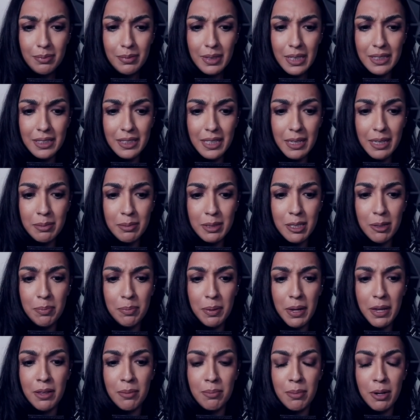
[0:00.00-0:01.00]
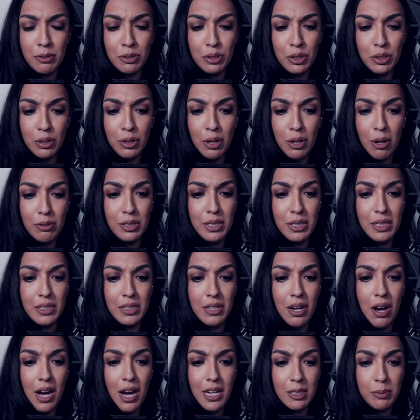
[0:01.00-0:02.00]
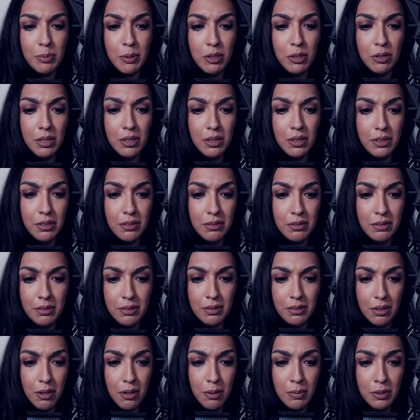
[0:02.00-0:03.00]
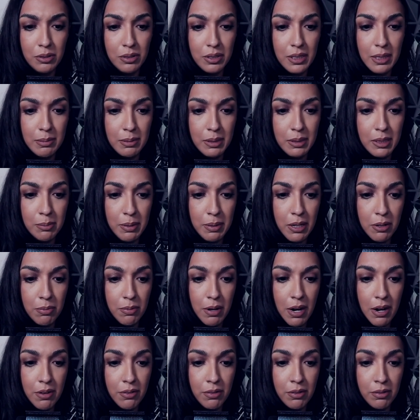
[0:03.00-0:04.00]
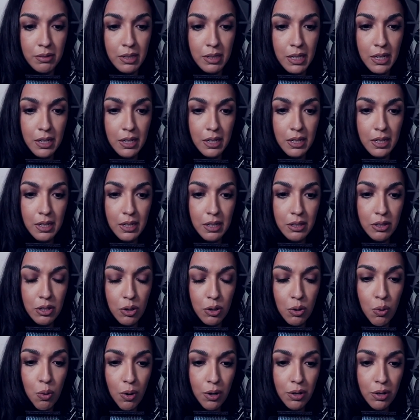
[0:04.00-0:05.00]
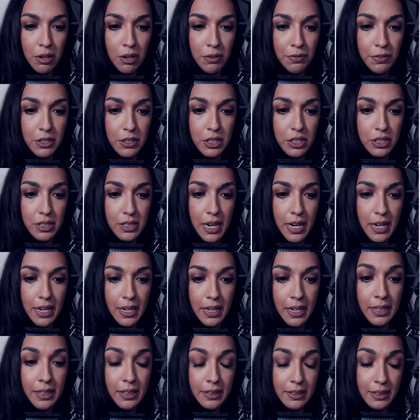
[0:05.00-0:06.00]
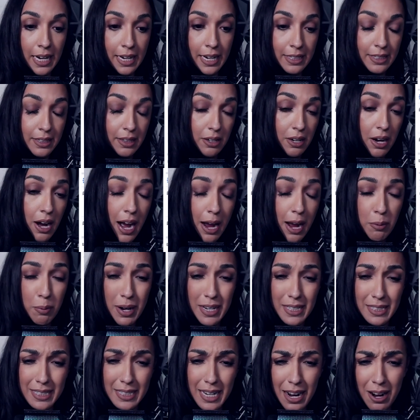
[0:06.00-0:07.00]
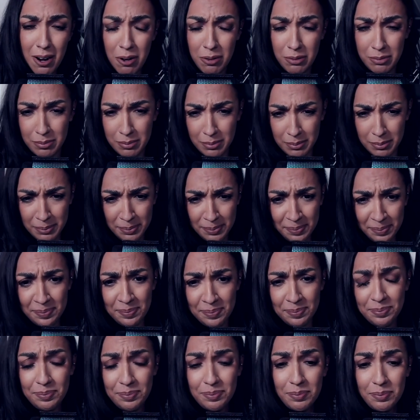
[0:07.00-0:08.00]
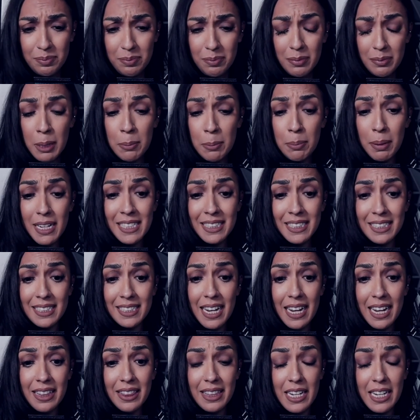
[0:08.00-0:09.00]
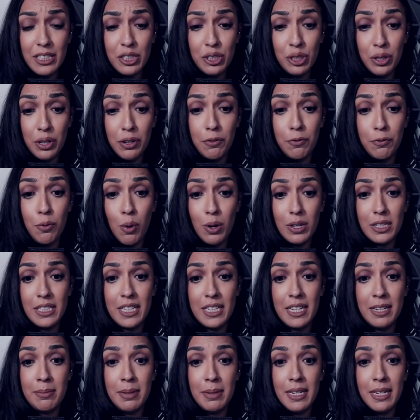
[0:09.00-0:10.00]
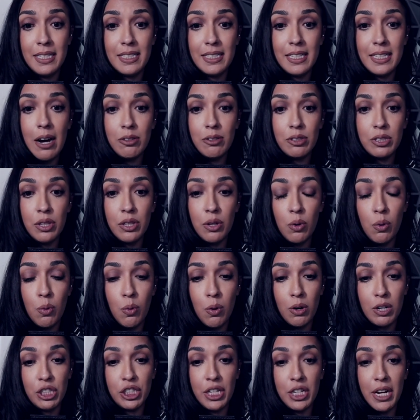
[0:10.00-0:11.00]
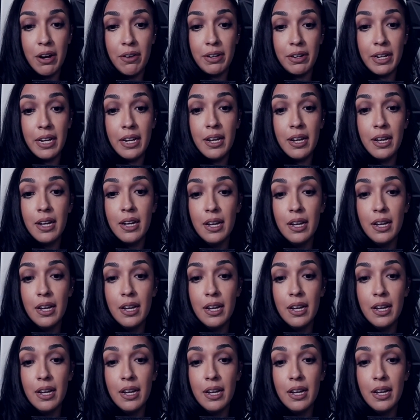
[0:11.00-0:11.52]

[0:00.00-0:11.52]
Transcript: seemed to be the most closest hospital. It almost seems to be around the corner if you just take the highway down. But instead, they took 14 minutes out to the Orange County